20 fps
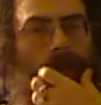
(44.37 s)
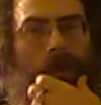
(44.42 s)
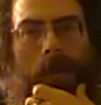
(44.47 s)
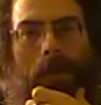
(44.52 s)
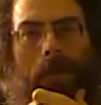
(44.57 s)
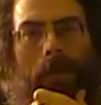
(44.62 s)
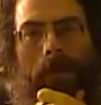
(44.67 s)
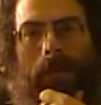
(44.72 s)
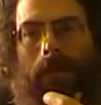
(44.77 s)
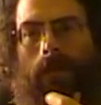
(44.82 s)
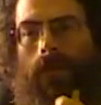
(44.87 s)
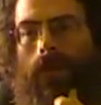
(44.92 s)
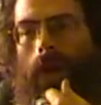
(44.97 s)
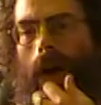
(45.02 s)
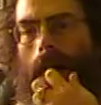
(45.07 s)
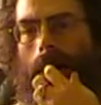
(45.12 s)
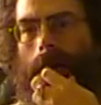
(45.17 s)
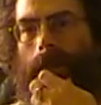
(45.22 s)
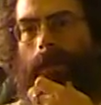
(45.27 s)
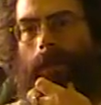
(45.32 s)
We, you
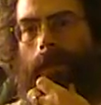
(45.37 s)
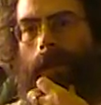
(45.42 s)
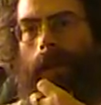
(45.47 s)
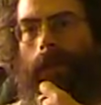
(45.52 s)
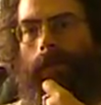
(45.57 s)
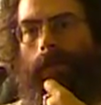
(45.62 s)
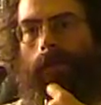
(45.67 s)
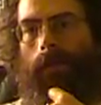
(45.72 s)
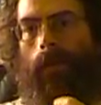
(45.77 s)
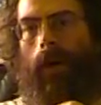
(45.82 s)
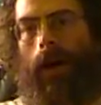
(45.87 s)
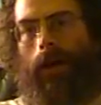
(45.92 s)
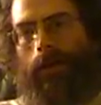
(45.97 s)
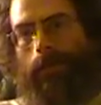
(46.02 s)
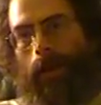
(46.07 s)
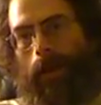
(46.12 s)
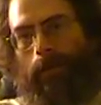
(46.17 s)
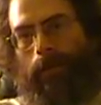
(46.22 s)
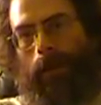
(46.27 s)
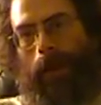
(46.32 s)
saw it if you
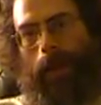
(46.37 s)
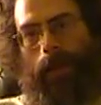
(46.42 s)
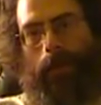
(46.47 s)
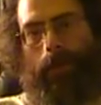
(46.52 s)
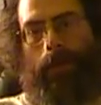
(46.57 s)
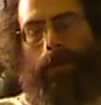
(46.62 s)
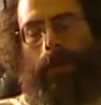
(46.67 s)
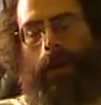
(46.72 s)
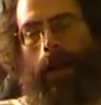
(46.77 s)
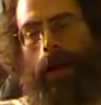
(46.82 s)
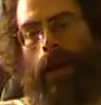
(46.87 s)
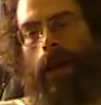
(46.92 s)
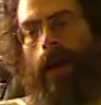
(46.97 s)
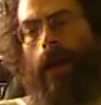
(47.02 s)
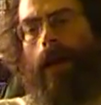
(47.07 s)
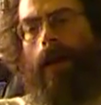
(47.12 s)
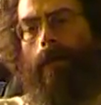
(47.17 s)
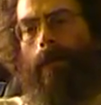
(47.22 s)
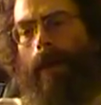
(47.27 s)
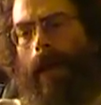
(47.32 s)
watched my playthrough that I
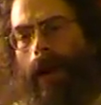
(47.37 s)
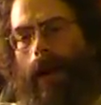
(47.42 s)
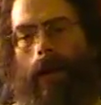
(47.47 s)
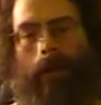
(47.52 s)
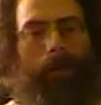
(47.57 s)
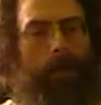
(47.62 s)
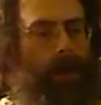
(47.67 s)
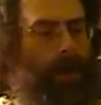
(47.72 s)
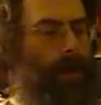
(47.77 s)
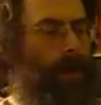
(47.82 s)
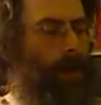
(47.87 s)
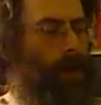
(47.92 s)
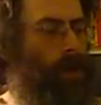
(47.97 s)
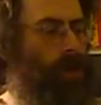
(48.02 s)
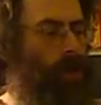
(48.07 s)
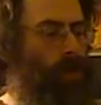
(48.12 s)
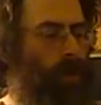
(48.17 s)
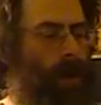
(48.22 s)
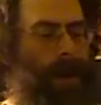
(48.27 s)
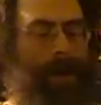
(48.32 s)
made a couple of
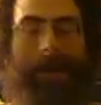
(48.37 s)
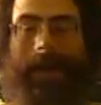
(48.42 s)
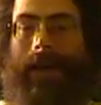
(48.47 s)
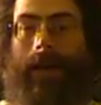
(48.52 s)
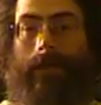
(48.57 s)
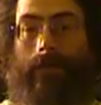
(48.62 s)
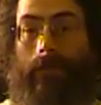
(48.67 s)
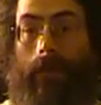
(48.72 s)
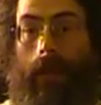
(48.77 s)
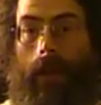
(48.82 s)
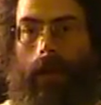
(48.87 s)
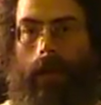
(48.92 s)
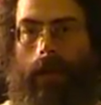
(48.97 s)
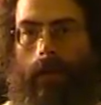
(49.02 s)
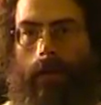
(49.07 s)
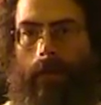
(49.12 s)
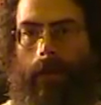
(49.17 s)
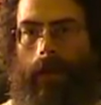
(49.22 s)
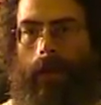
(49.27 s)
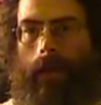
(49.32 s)
conditions where I didn't play
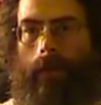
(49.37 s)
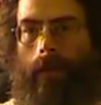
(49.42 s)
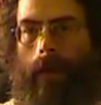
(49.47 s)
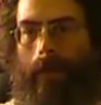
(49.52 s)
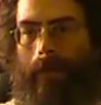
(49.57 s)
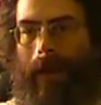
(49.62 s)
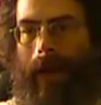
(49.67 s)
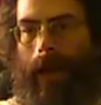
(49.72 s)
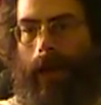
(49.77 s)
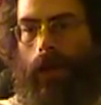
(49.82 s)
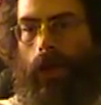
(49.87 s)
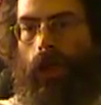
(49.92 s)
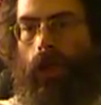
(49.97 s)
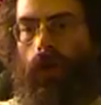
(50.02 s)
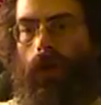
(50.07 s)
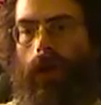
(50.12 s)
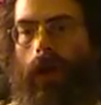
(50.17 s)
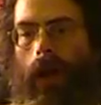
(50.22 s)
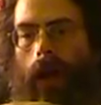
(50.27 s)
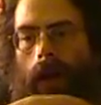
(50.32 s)
something that maybe I
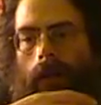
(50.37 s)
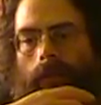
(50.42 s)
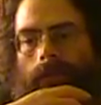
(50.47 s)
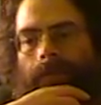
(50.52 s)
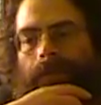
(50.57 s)
should have.